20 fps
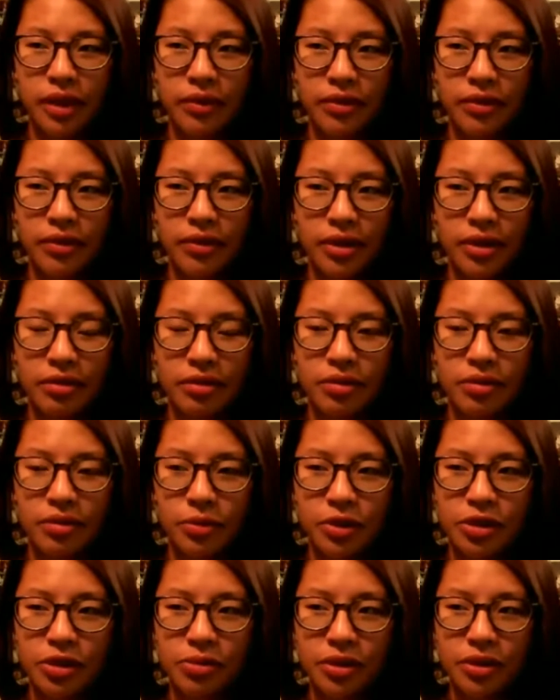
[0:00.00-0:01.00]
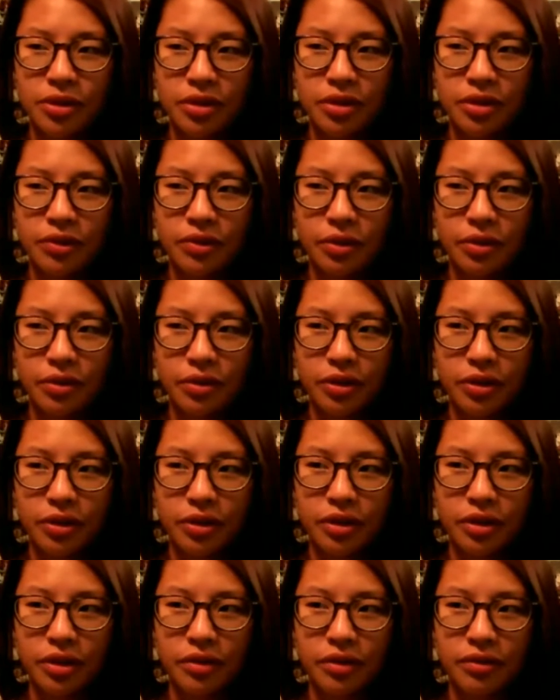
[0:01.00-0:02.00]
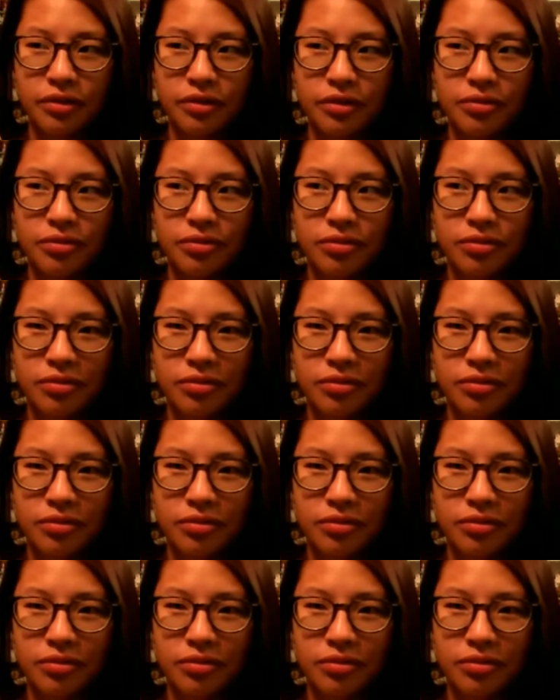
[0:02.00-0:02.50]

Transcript: maybe I haven't like submerged myself in Korean enough.